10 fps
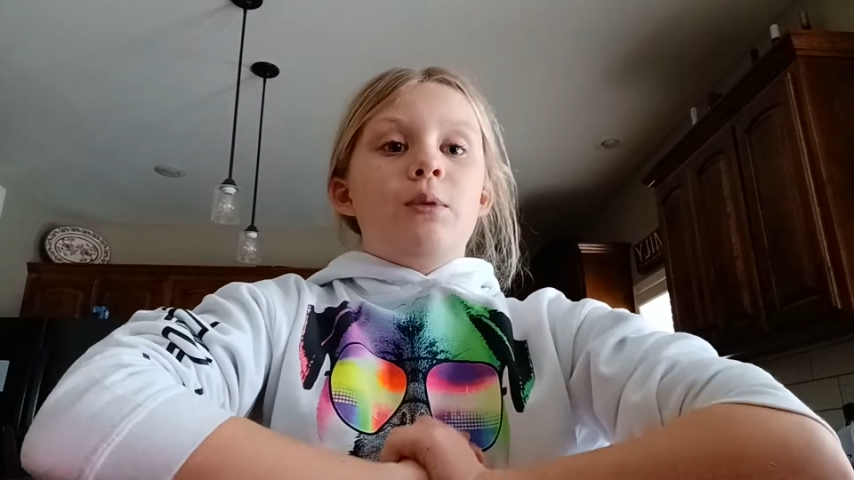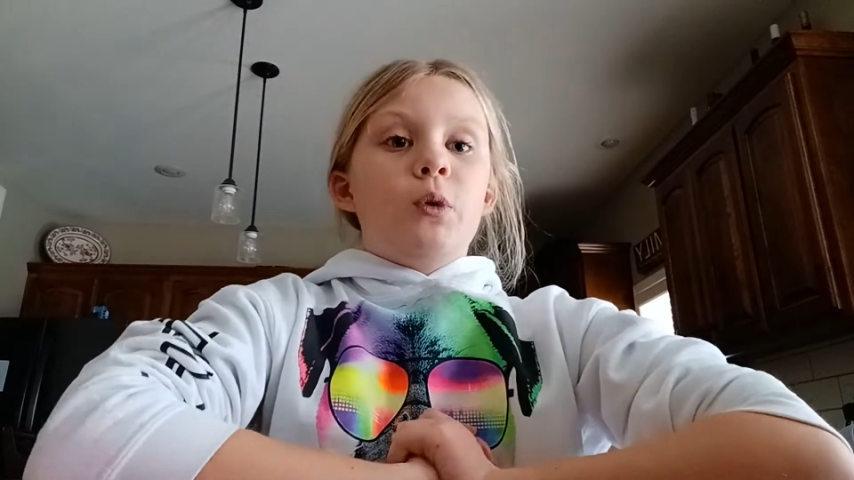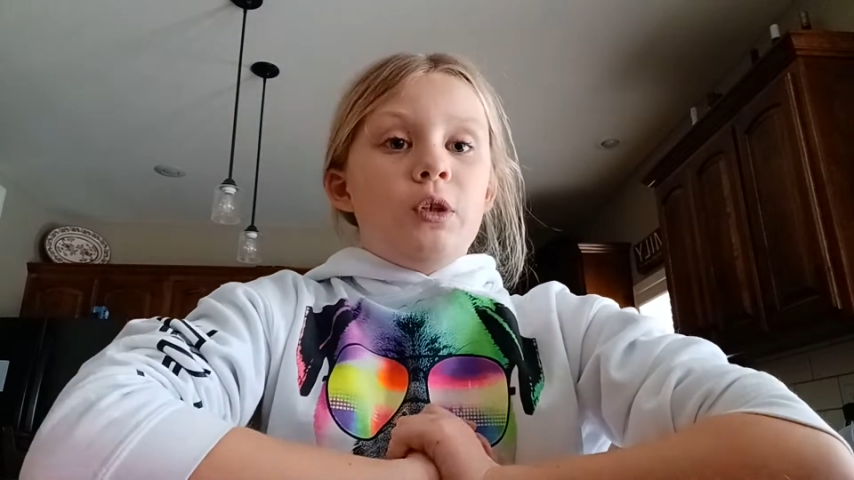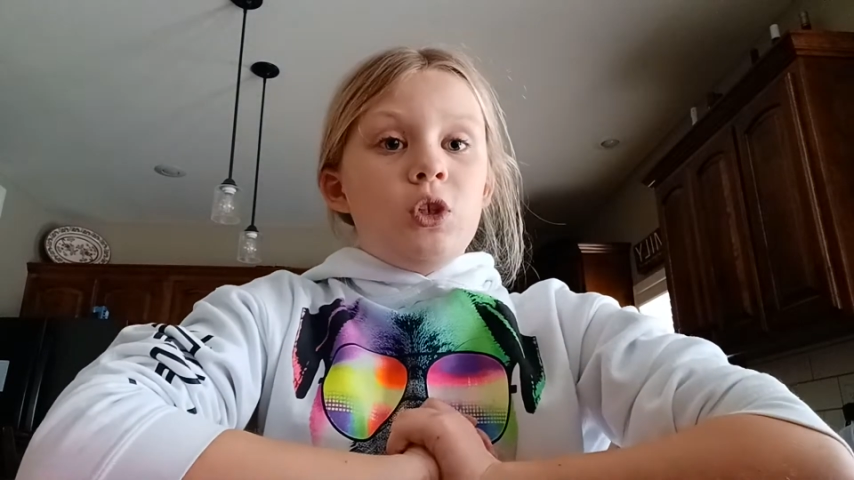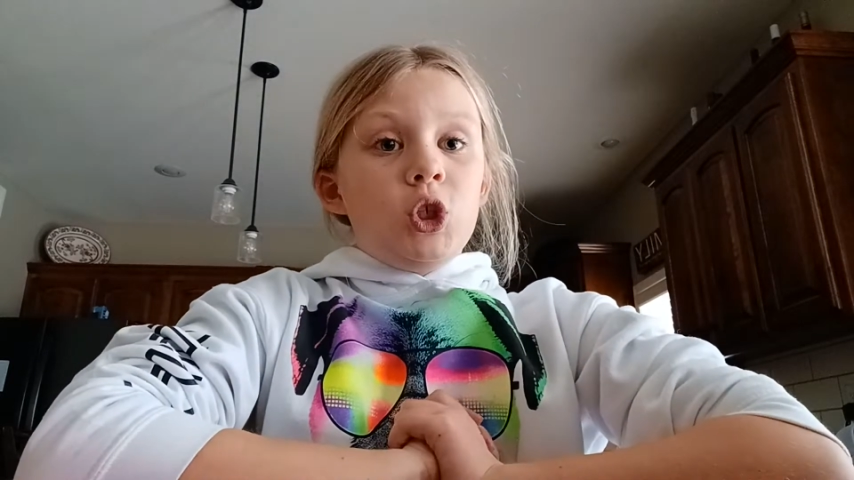
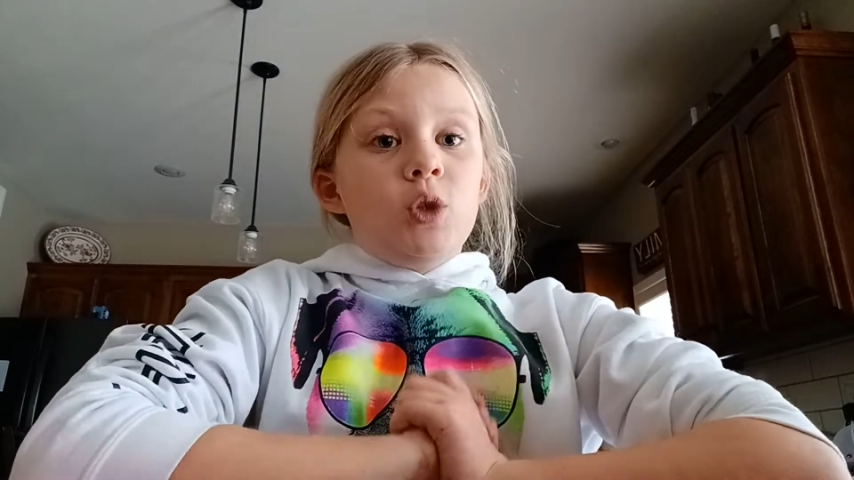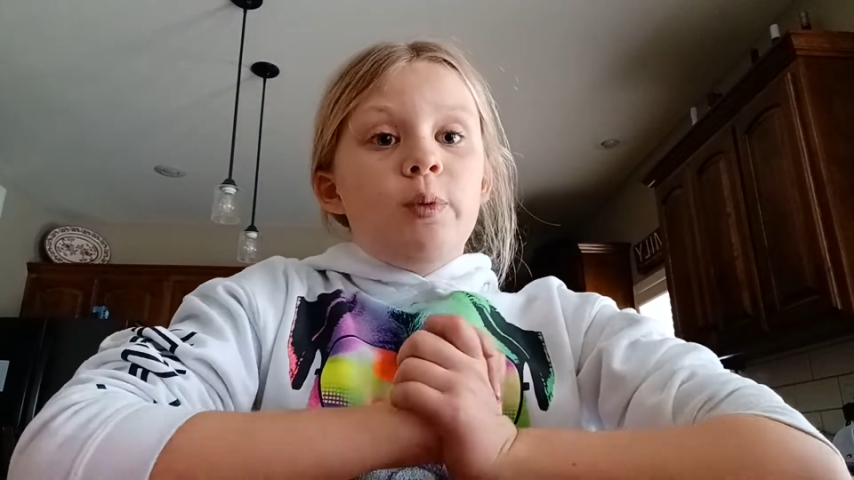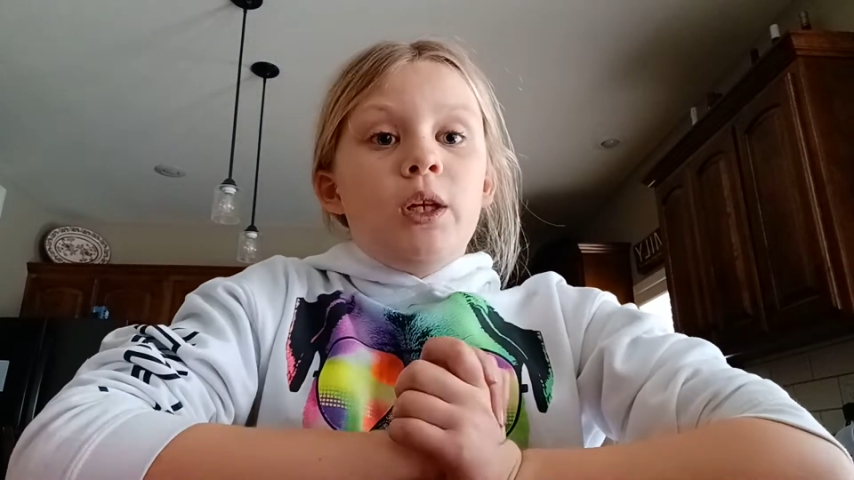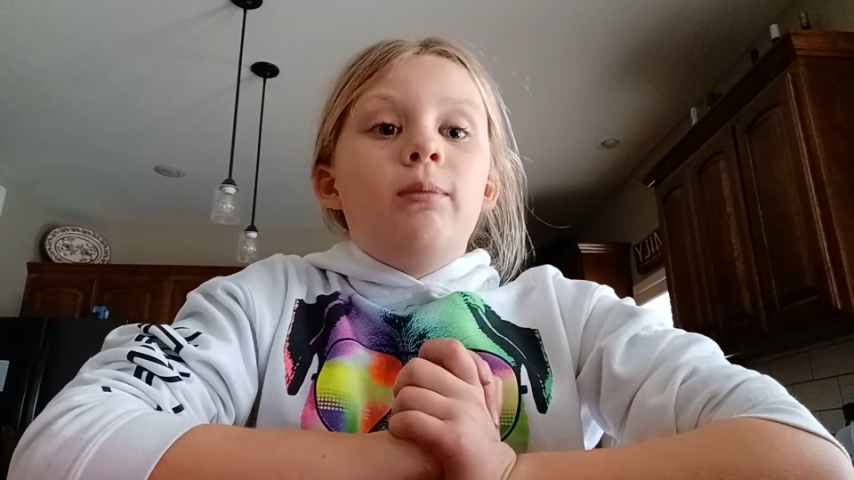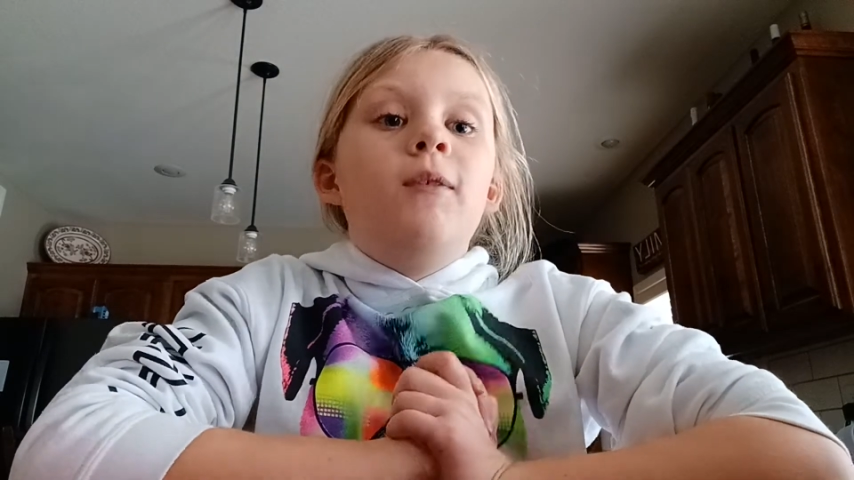going to
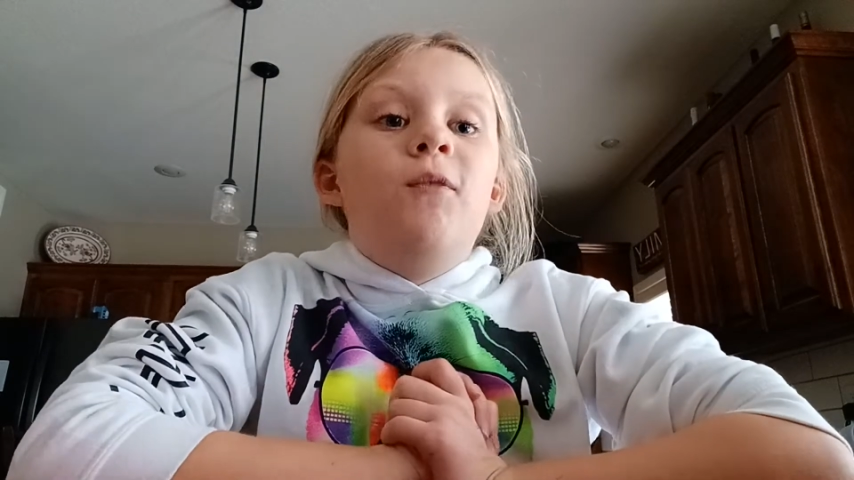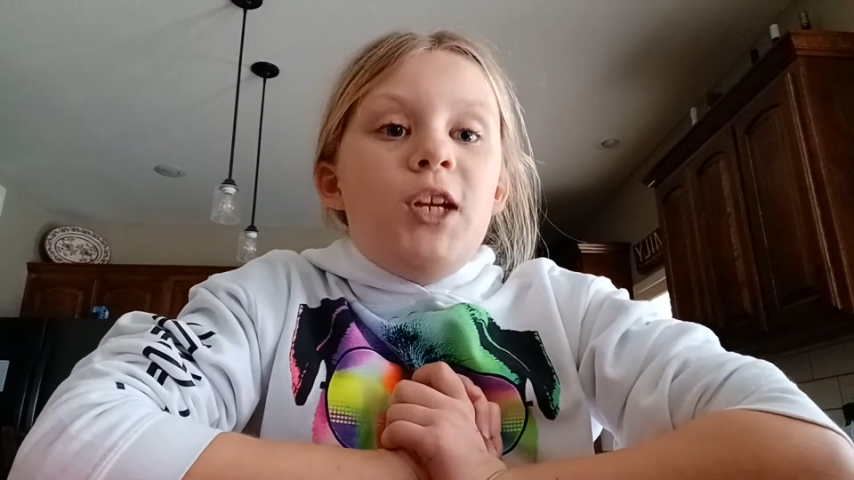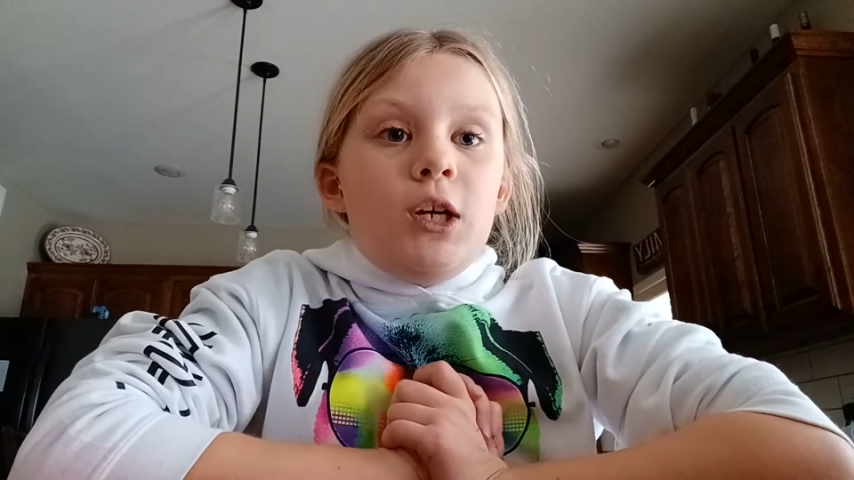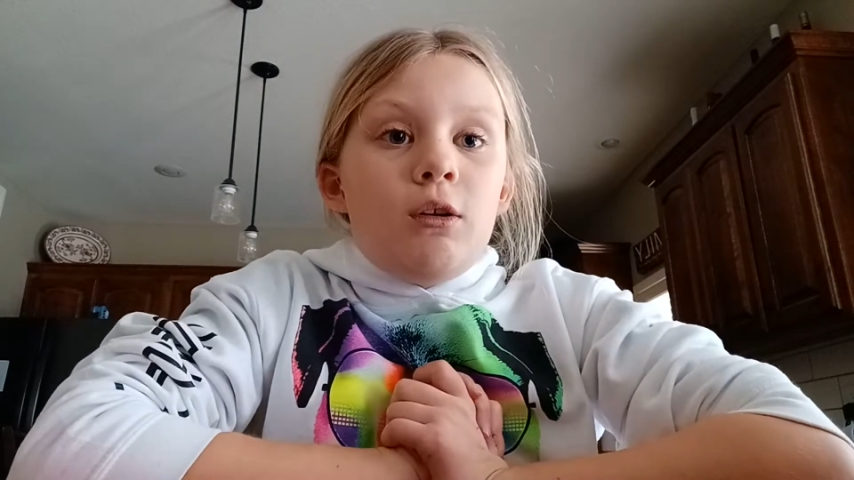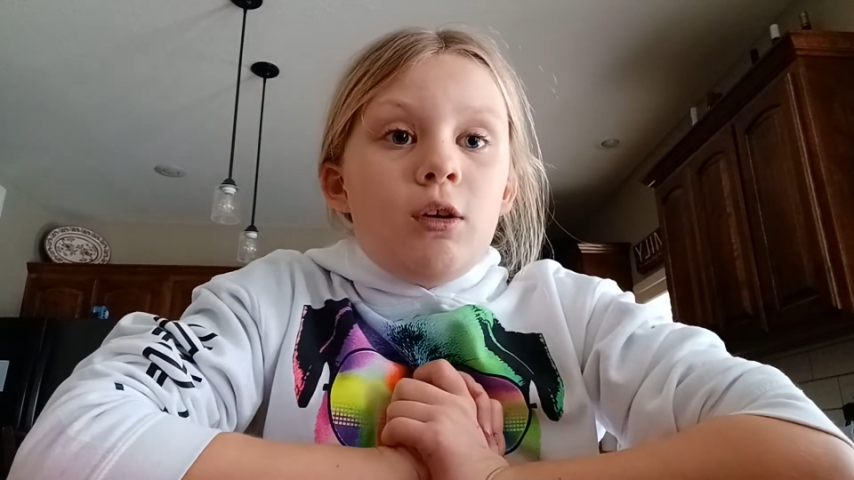speed up the
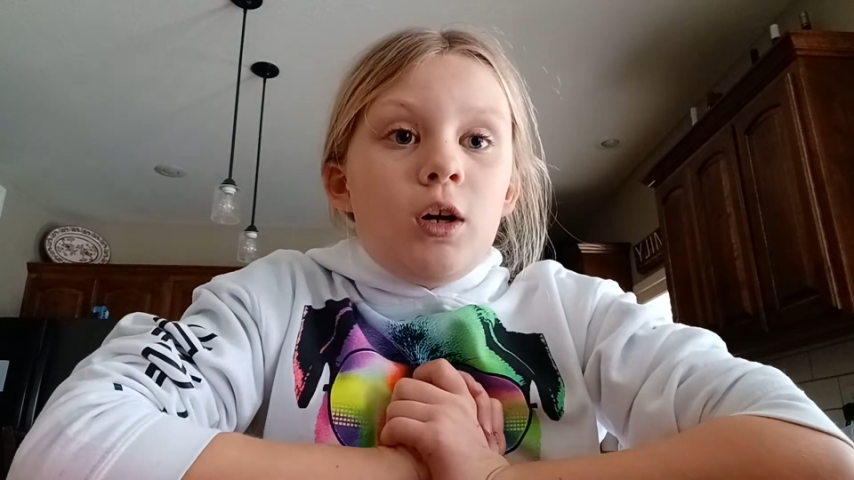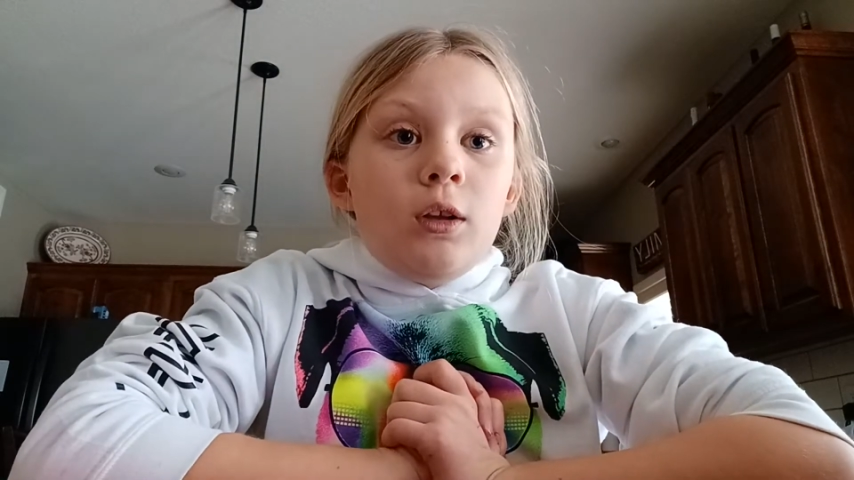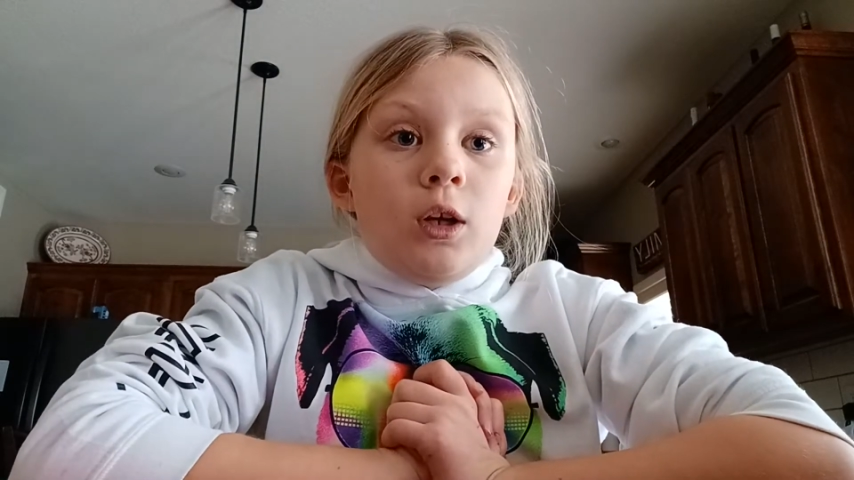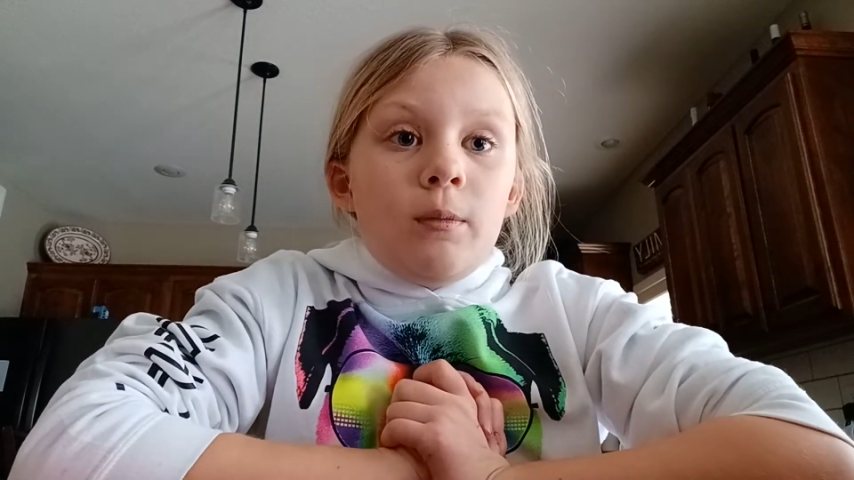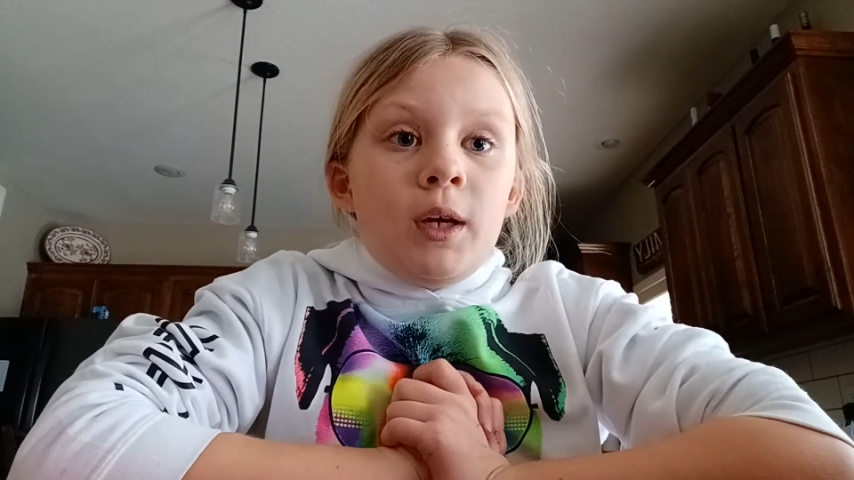video a
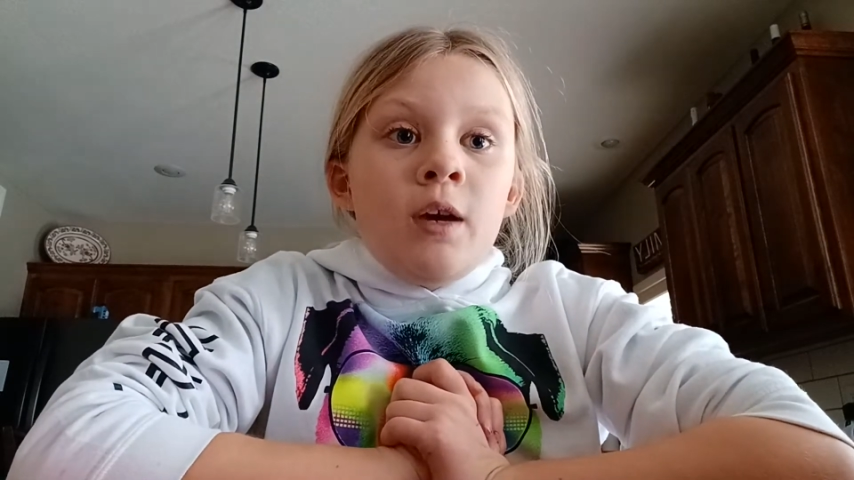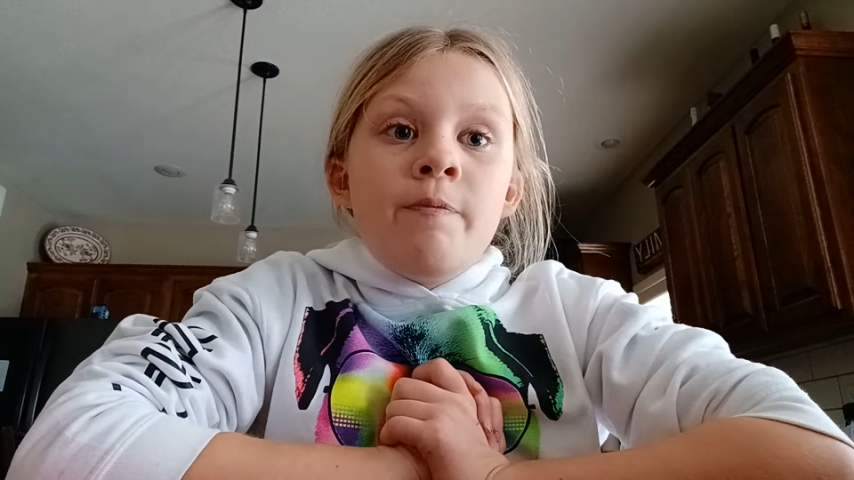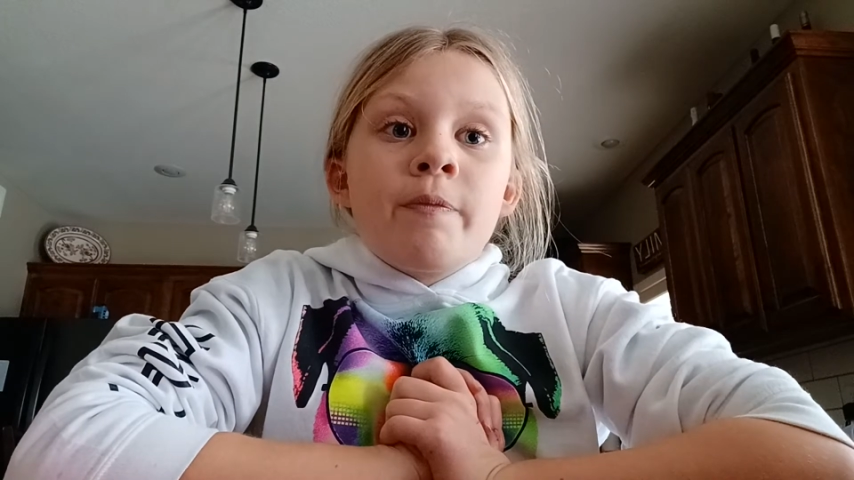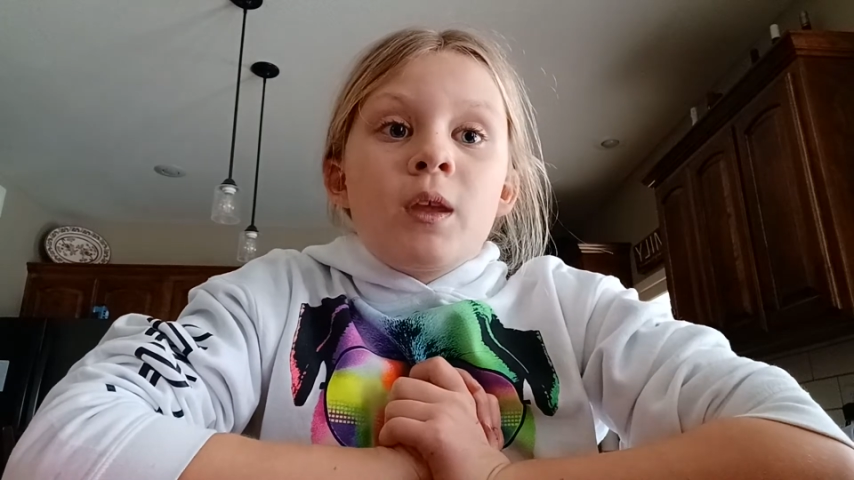little bit.